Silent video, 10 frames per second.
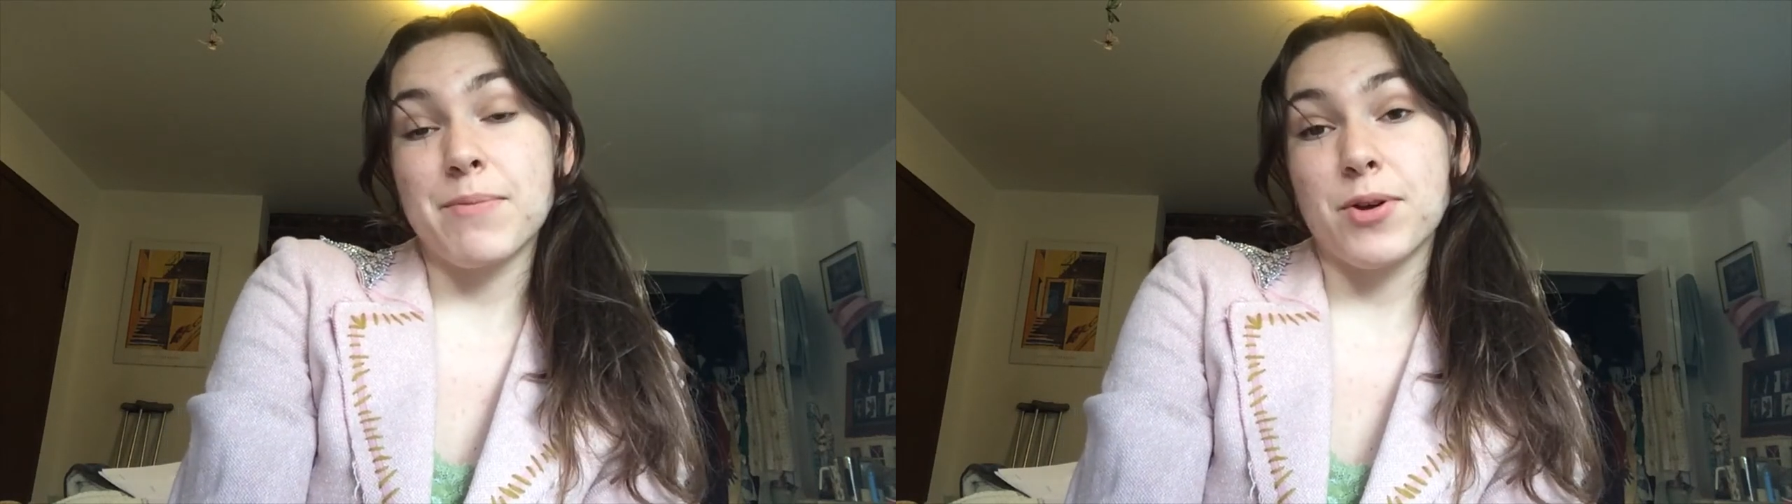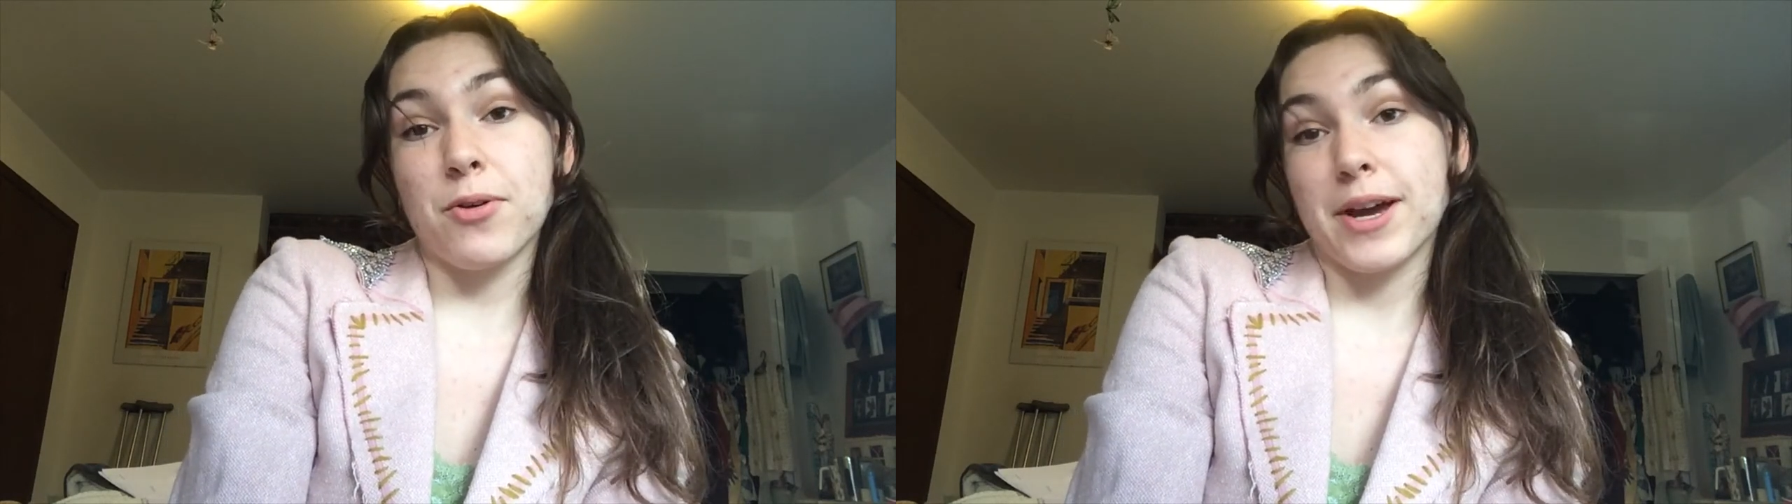
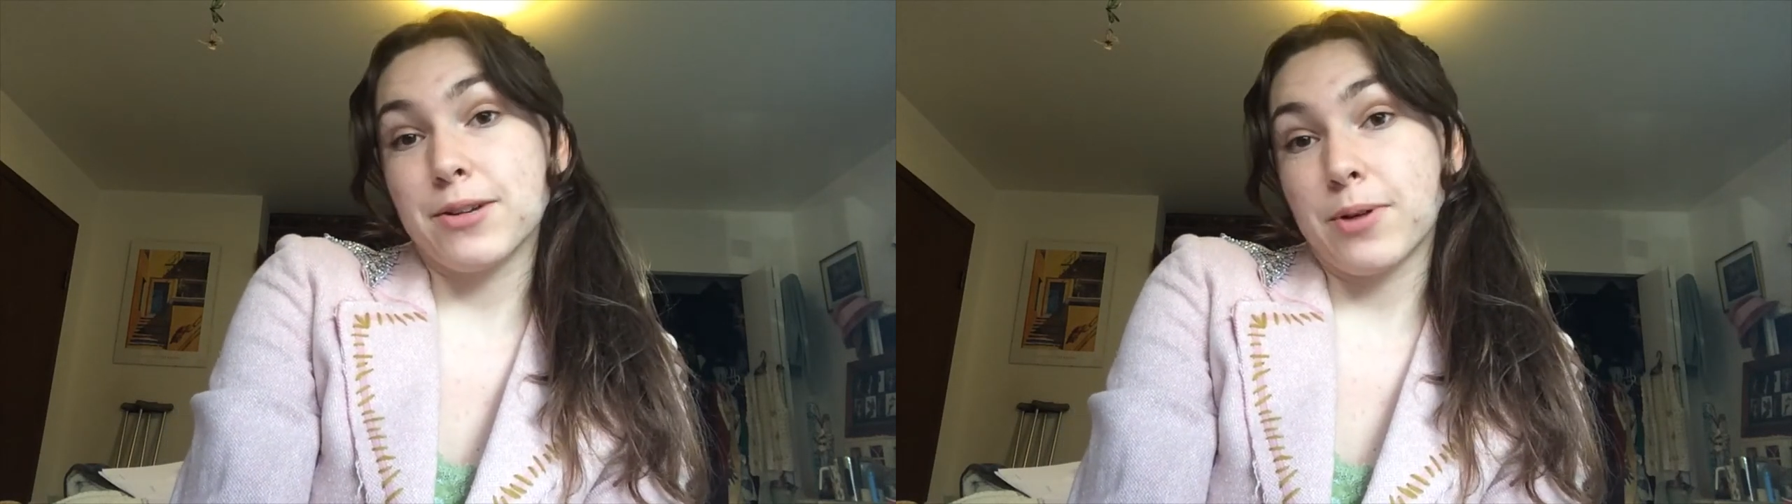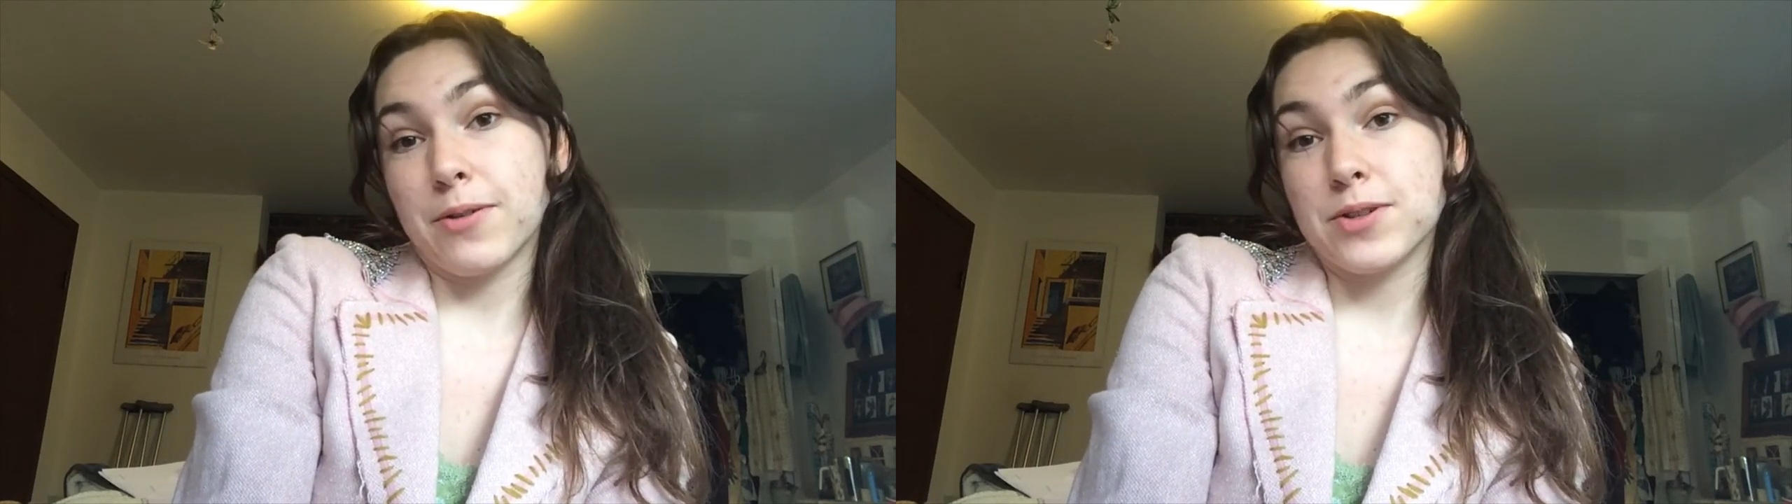I'm a
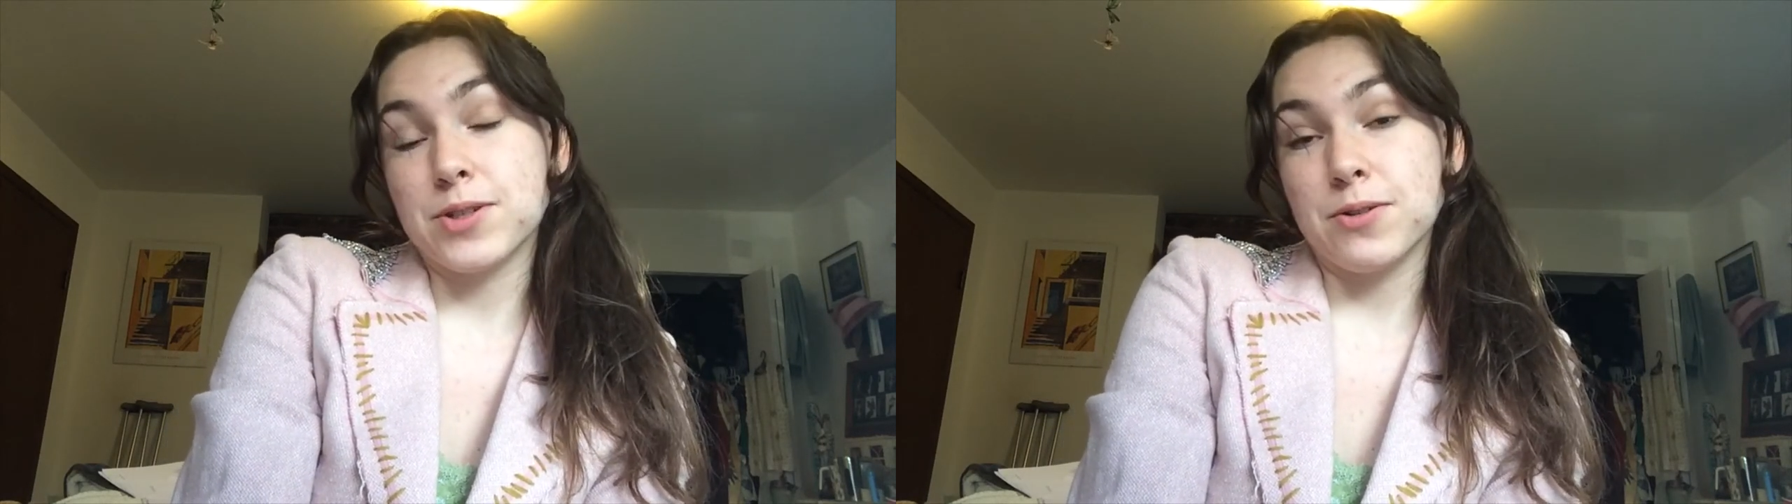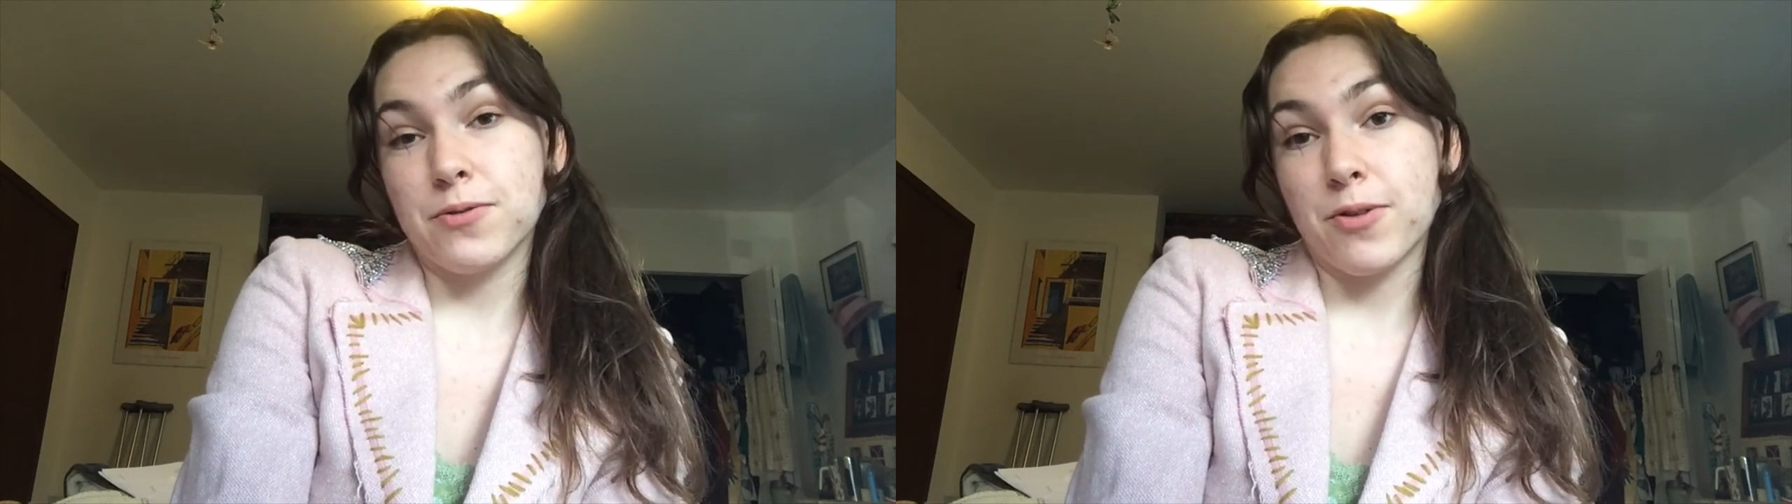grade 12
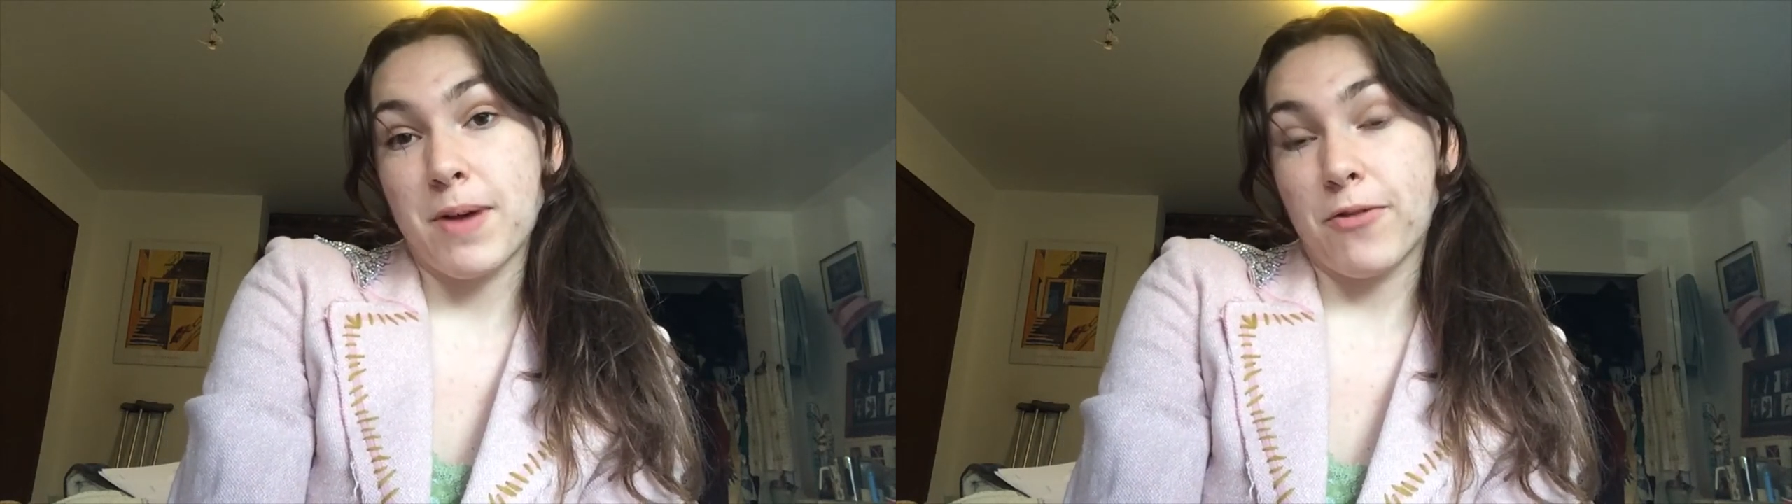student from